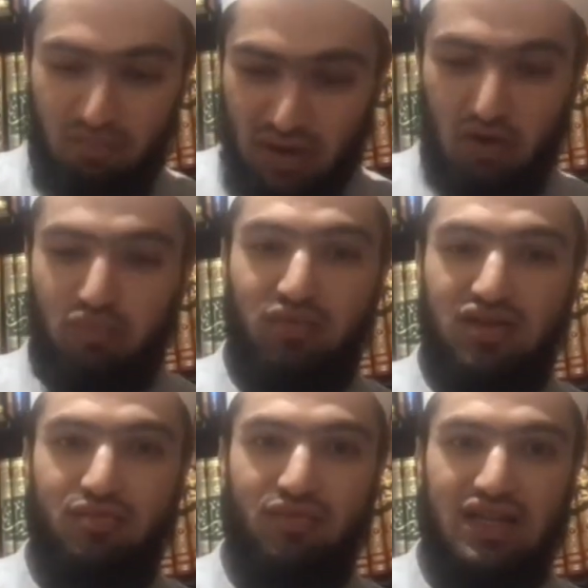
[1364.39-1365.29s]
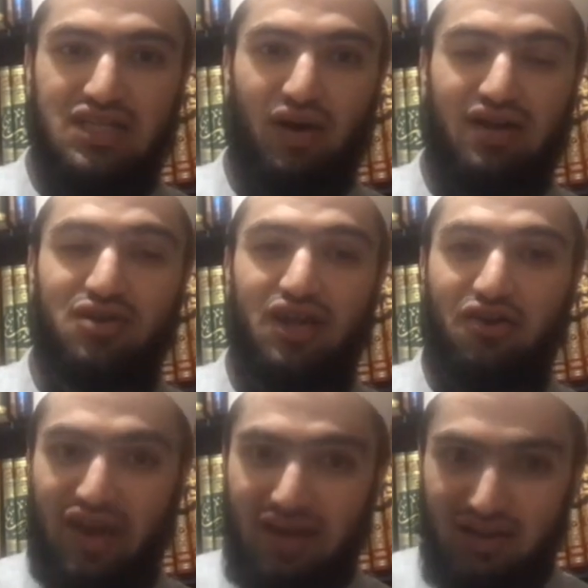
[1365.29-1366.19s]
But no problem. Allah subhanahu wa ta'ala
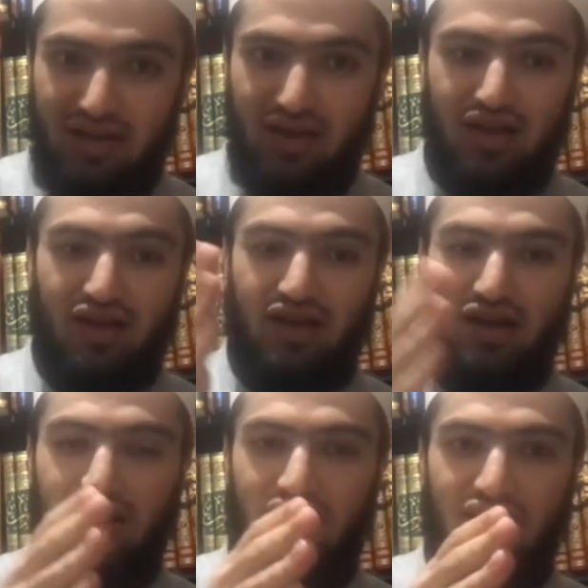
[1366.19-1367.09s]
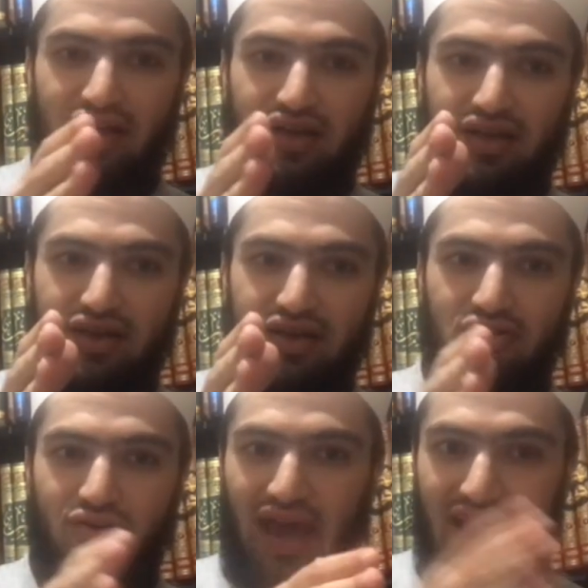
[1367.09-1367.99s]
created uh,
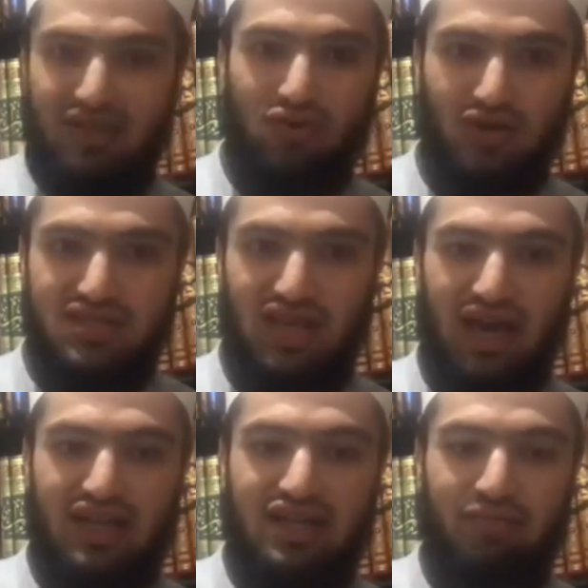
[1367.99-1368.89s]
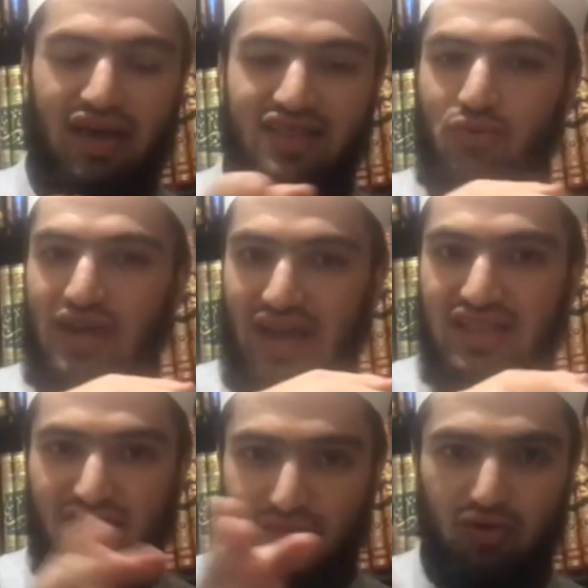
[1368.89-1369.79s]
you know eight doors and he made it that we can
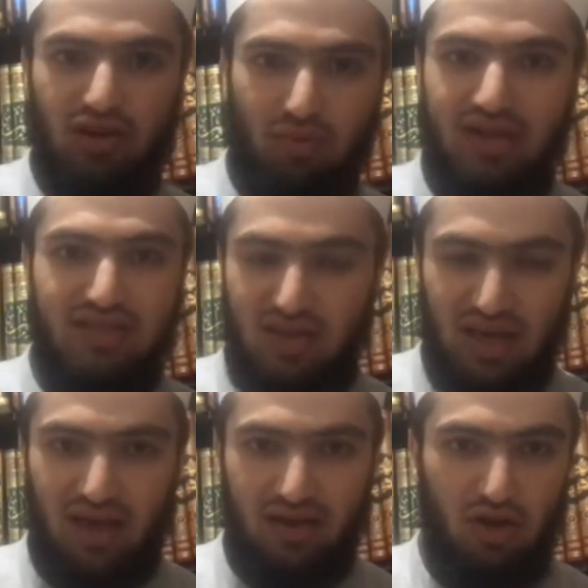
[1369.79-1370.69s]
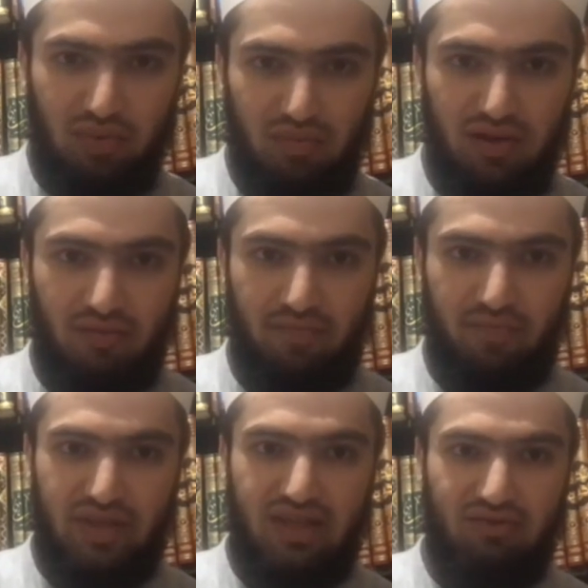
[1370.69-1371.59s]
enter from only one. It's okay, no problem
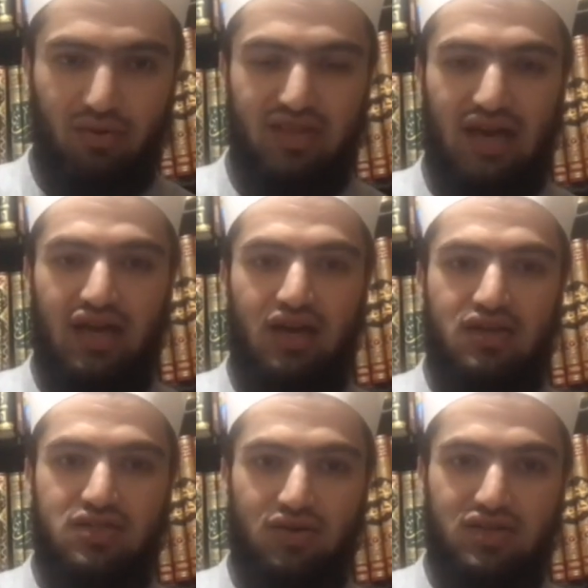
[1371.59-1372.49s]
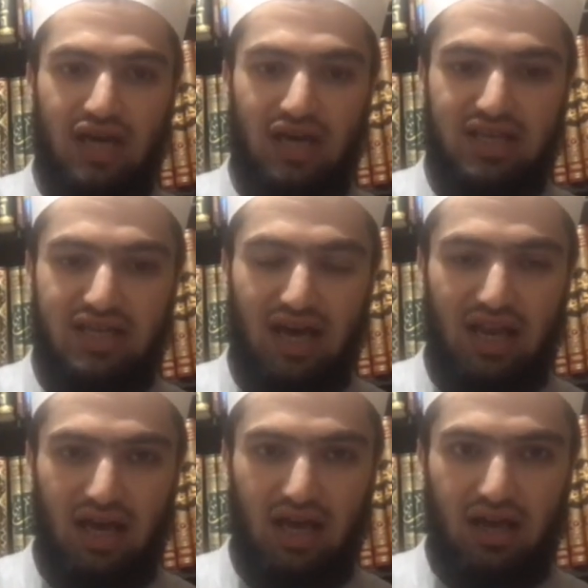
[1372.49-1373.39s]
nothing wrong with that. So inshallah
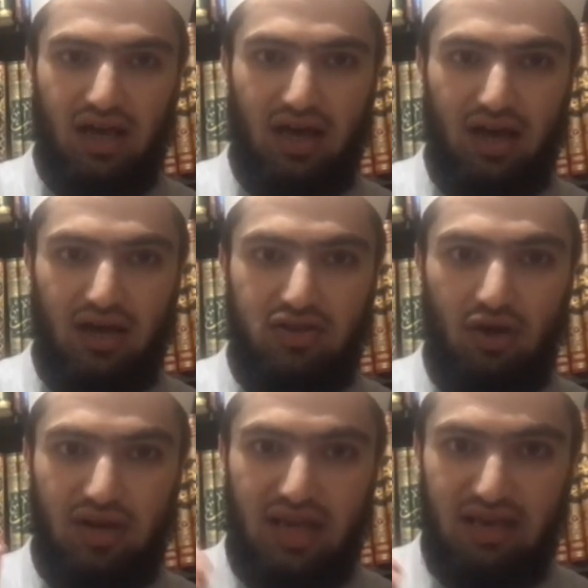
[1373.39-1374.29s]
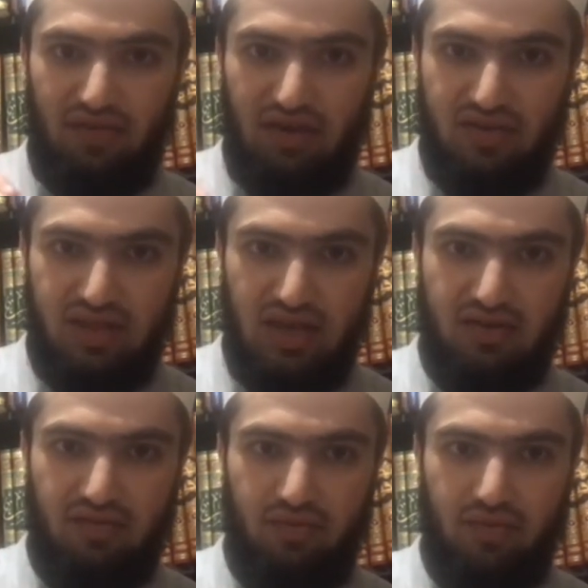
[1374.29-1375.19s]
ta'ala, uh, don't leave
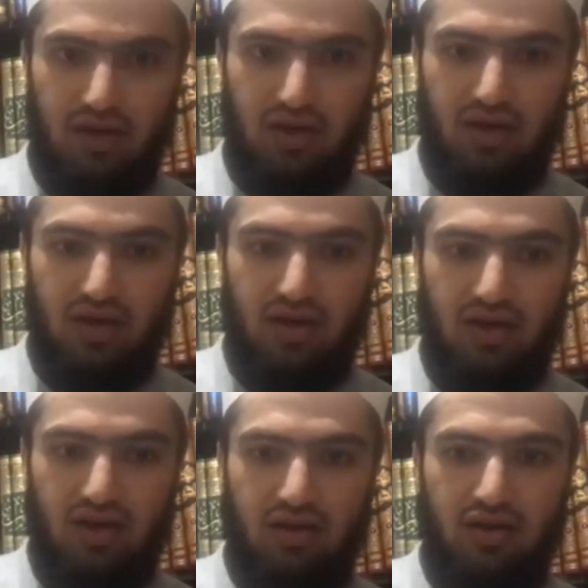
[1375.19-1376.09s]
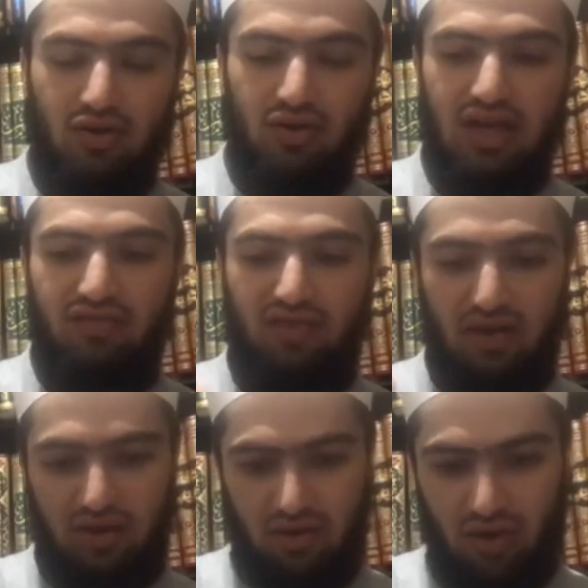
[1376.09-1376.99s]
everything, uh, don't leave
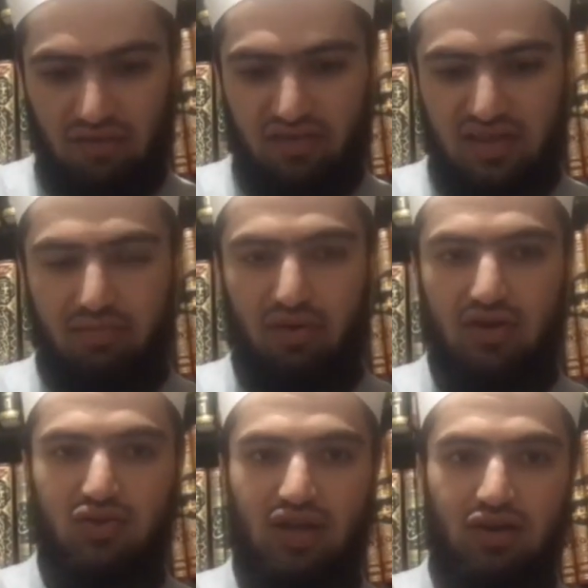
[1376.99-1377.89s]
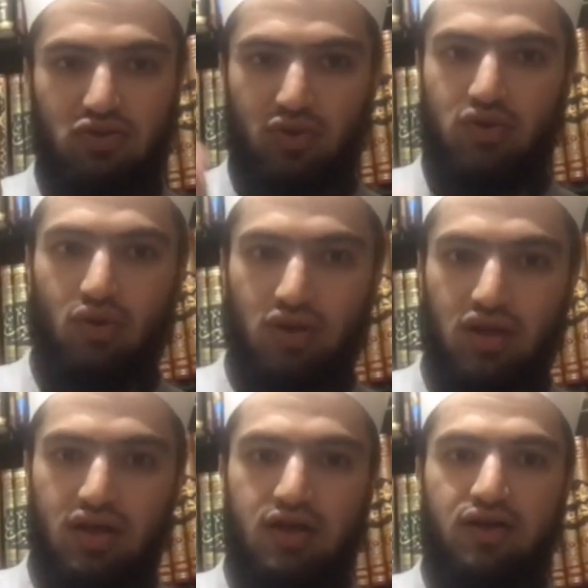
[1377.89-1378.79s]
you know everything because you cannot do it
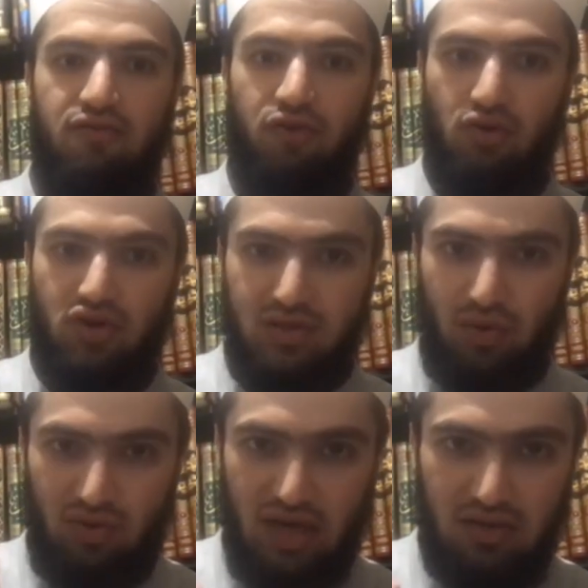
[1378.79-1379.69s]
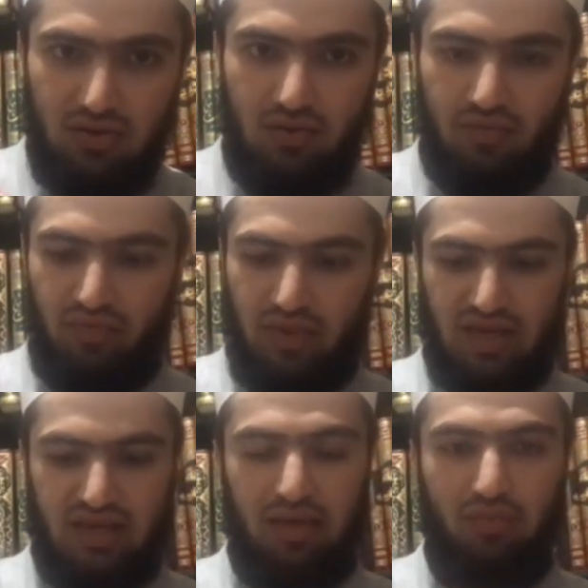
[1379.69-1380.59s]
all. Focus on what you can do,
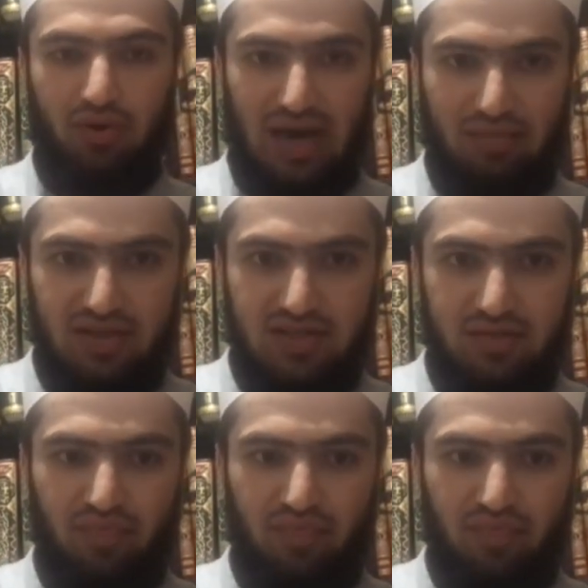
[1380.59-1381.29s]
keep good habits,